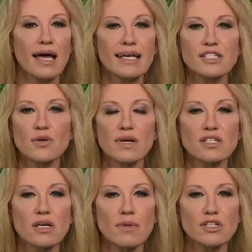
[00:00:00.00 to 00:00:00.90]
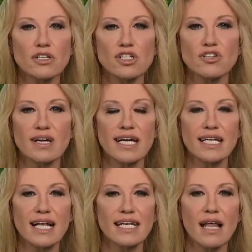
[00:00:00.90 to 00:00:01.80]
He's doing so much on
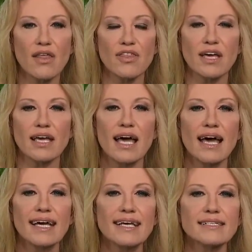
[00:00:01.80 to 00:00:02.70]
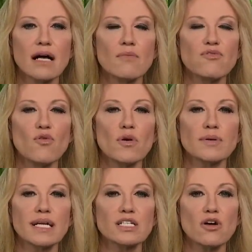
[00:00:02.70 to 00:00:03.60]
trade. Nothing. He's come
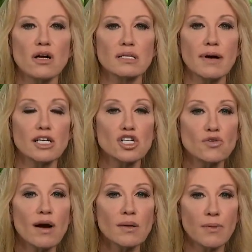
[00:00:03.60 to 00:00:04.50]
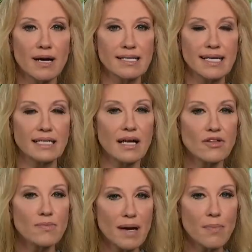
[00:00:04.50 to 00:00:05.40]
forward and talked about drug pricing,
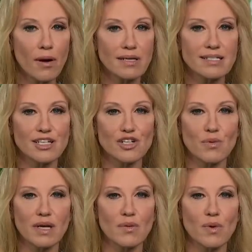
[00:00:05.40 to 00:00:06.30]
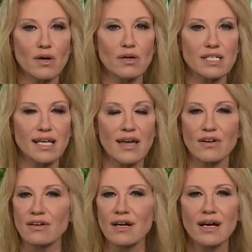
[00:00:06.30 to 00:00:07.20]
another bipartisan issue we can work on
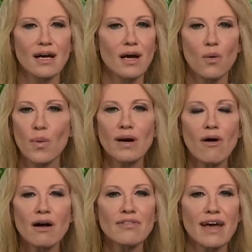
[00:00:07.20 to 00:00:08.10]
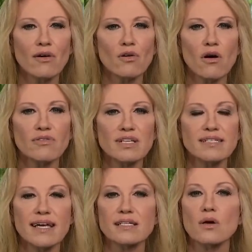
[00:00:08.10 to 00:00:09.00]
together. Where are they on all
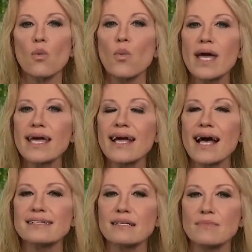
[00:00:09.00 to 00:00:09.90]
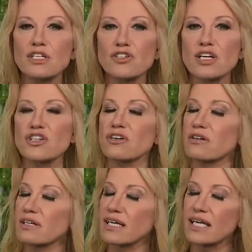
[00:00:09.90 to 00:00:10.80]
these things? We, as an administration,
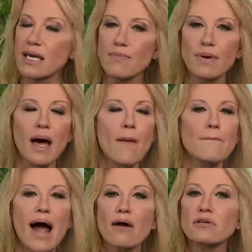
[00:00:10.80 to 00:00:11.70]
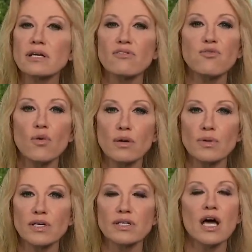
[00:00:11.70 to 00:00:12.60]
are going to keep barreling
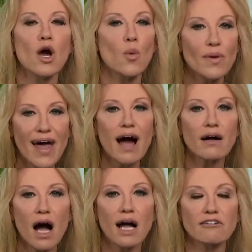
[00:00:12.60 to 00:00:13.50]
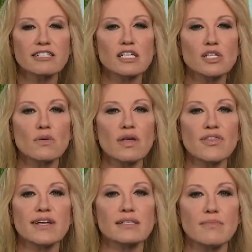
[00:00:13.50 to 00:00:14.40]
forward without Congress and doing
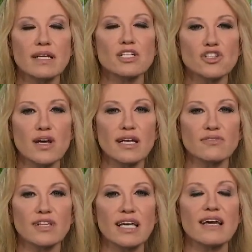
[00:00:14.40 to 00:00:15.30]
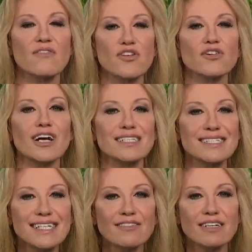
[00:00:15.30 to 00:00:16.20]
things administratively if they're not
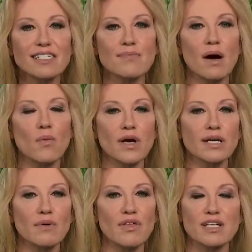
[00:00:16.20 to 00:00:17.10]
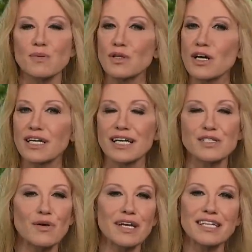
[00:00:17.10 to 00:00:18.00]
serious about working with us. But look,
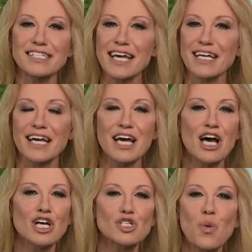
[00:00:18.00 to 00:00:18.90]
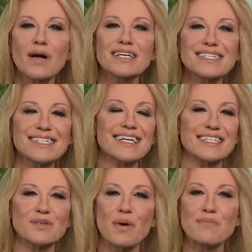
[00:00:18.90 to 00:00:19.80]
it's only going to take 20
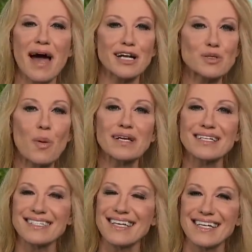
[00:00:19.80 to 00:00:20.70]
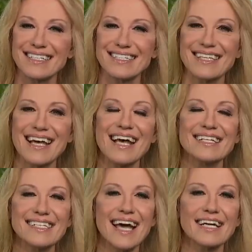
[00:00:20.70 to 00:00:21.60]
seats, win back 20 seats
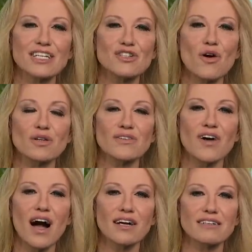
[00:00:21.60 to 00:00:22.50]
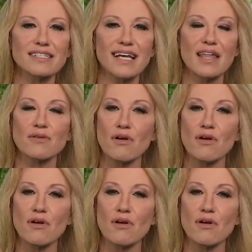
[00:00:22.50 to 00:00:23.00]
to get control of Congress again.